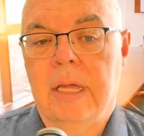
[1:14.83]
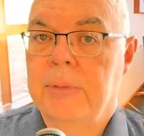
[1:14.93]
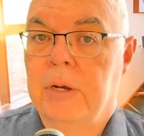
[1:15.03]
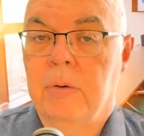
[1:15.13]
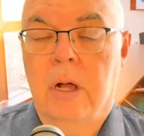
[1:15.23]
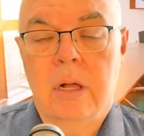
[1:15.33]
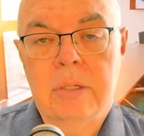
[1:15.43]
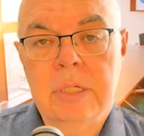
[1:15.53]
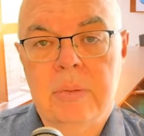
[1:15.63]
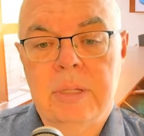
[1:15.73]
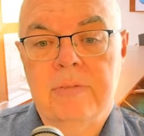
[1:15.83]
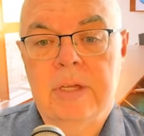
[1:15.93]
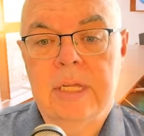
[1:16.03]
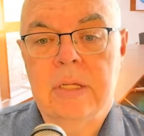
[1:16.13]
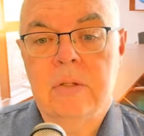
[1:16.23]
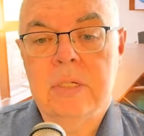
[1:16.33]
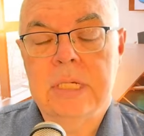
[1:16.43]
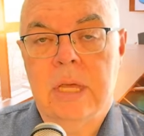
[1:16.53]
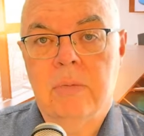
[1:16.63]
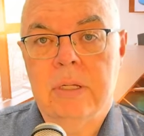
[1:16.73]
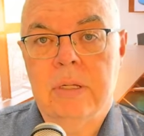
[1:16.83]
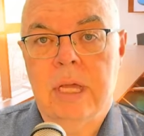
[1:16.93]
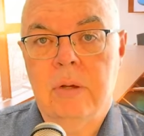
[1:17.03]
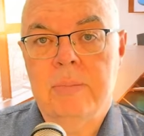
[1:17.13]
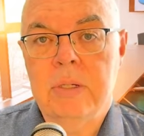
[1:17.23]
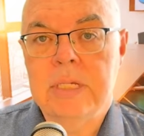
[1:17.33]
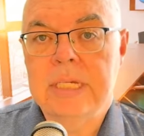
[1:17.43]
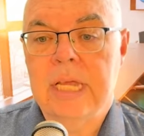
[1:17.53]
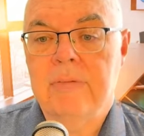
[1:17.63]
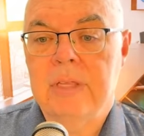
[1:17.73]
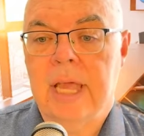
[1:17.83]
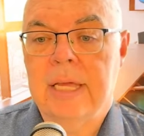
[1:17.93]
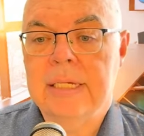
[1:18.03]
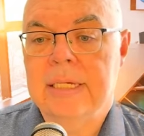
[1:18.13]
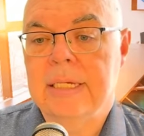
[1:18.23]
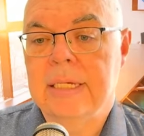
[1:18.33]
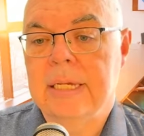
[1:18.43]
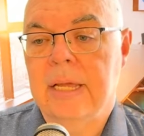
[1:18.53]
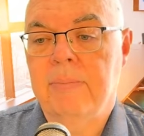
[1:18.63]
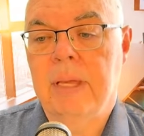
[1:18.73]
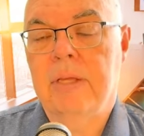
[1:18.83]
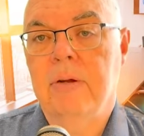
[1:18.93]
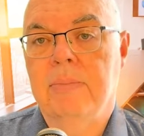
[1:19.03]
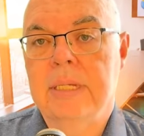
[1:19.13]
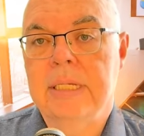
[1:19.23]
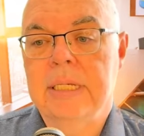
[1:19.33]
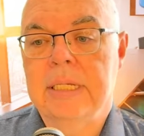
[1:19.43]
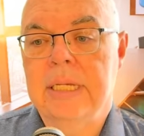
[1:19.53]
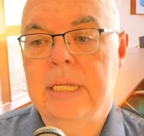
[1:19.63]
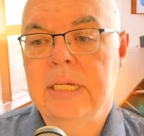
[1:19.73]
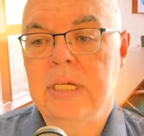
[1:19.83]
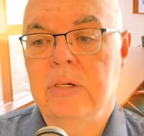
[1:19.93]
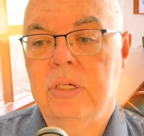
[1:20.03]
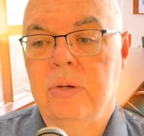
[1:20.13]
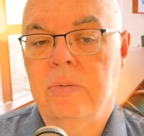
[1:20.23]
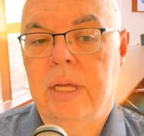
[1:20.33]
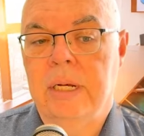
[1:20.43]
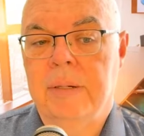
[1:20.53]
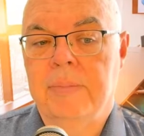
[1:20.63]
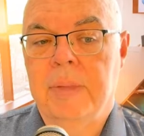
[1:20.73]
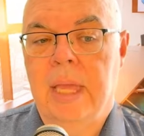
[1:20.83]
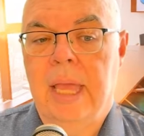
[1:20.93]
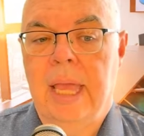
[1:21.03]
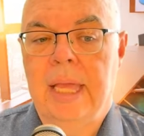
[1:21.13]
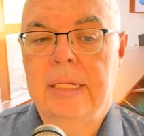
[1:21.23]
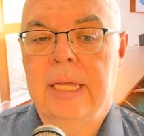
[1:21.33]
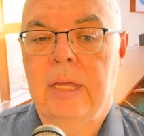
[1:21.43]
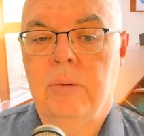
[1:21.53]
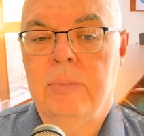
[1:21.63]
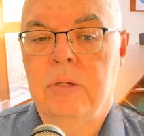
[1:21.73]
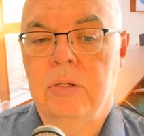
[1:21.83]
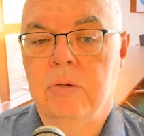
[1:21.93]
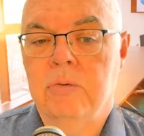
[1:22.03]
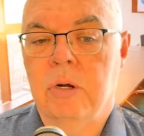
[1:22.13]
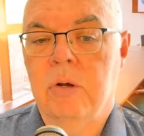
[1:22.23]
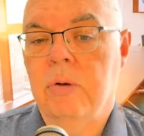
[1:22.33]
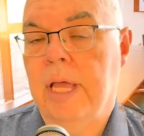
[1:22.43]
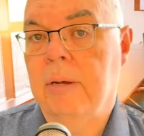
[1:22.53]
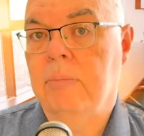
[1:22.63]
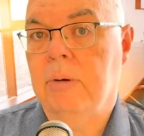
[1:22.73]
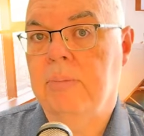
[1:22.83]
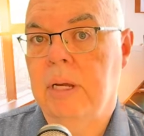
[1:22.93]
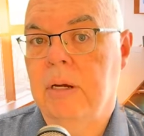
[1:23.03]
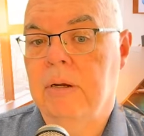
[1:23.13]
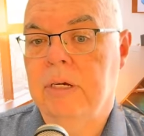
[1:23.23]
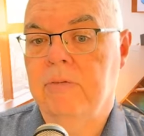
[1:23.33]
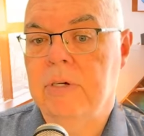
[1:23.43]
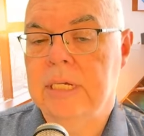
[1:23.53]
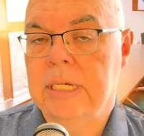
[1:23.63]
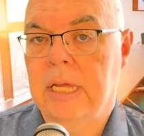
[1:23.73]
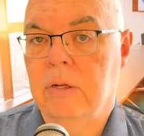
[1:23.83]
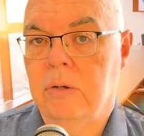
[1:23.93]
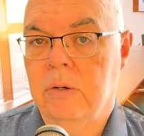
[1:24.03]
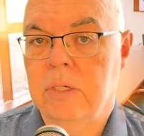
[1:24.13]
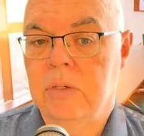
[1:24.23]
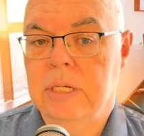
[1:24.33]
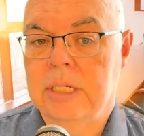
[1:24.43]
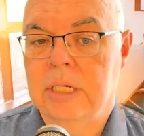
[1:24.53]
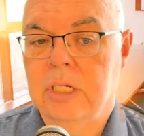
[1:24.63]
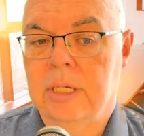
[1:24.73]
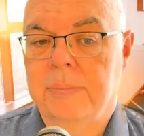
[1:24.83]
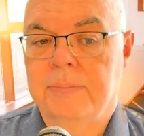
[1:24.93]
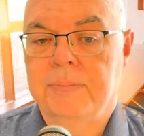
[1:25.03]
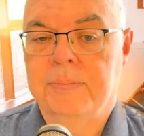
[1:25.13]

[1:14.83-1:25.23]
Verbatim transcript: There will also be videos that will help you to save taxes, make your business easier to run, and to help you to grow and prepare it for sale or transition.